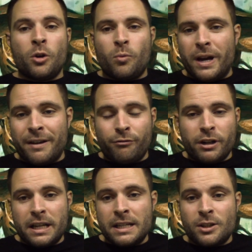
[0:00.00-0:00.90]
whatever
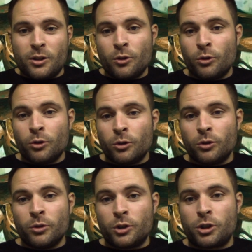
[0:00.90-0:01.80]
it is that
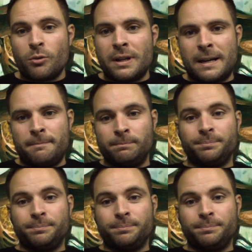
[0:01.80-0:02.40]
that's shooting at them.